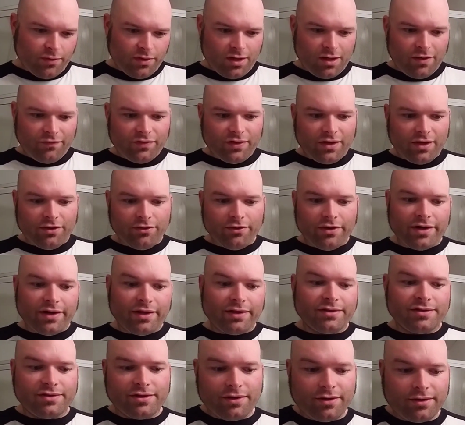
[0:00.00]
Read off the
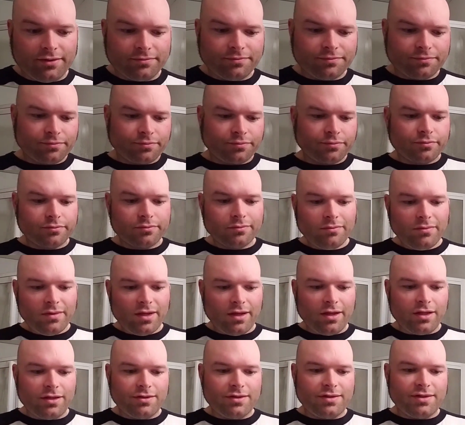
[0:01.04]
ingredients here.
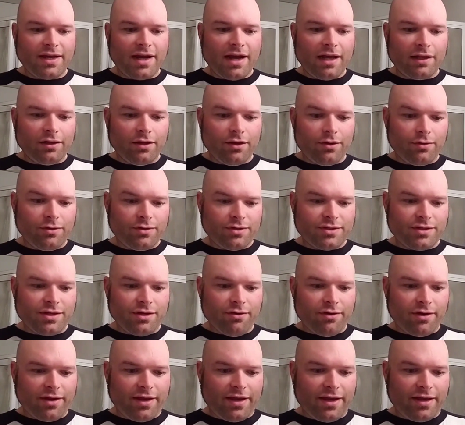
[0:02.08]
It's tallow,
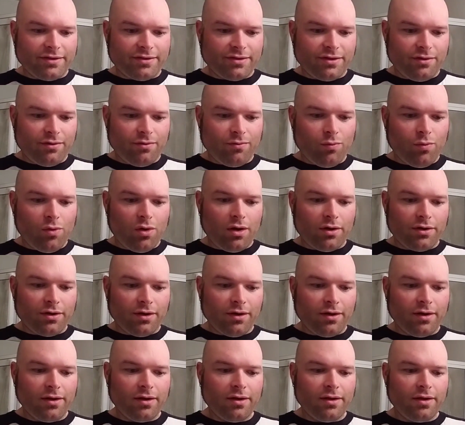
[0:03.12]
stearic acid,
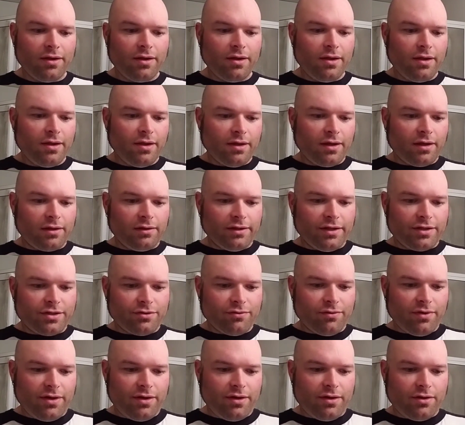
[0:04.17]
water,
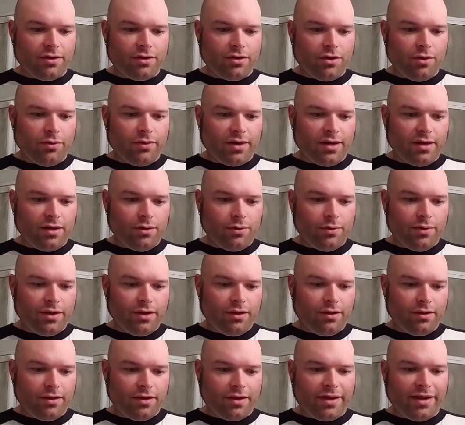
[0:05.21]
glycerin, coconut
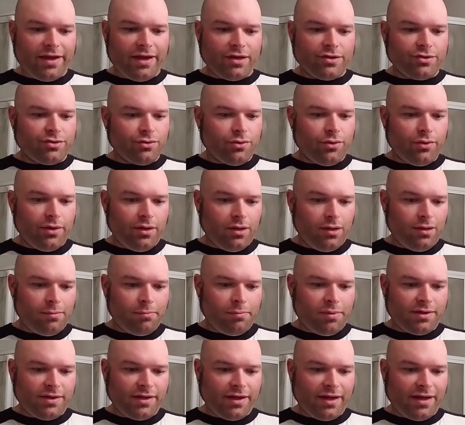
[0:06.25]
oil, castor oil,
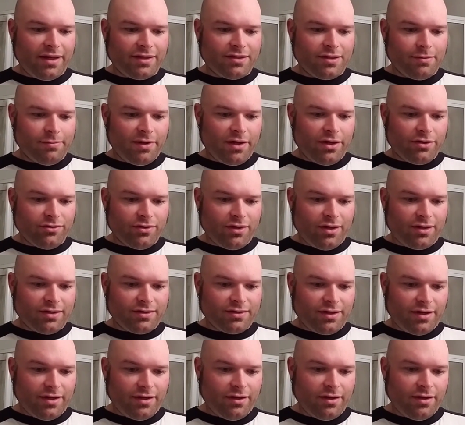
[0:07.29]
potassium
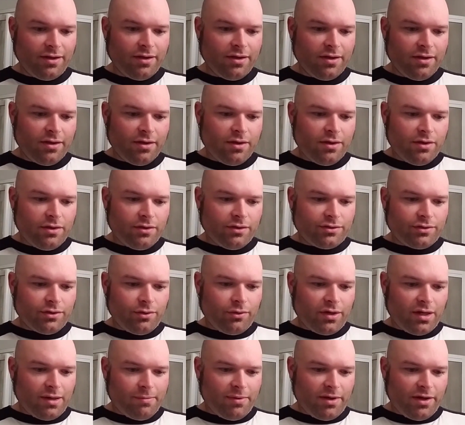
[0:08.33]
hydroxide,
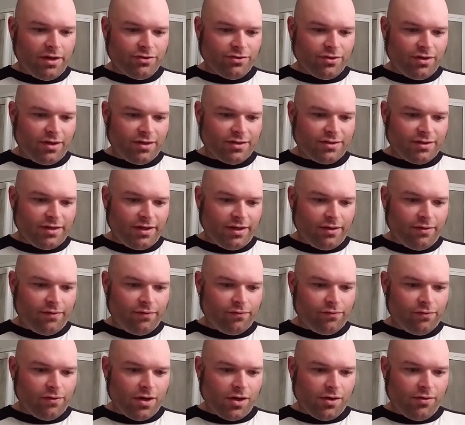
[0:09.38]
sodium hydroxide,
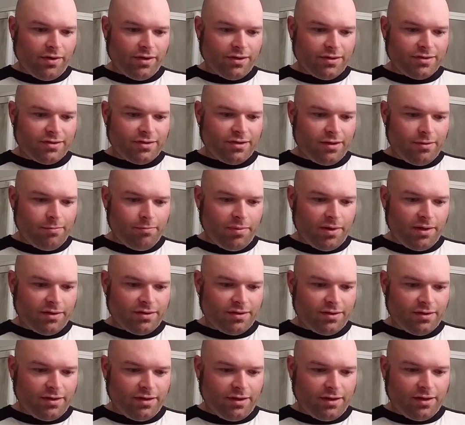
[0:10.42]
fragrance, and
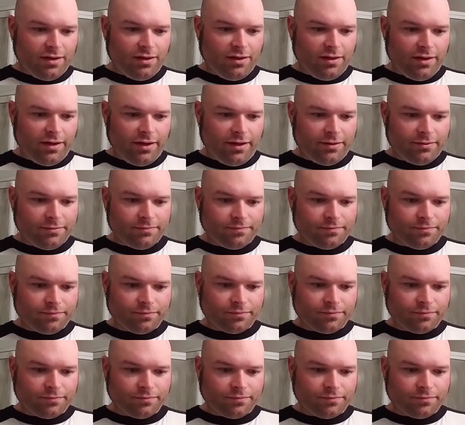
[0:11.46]
bentonite clay.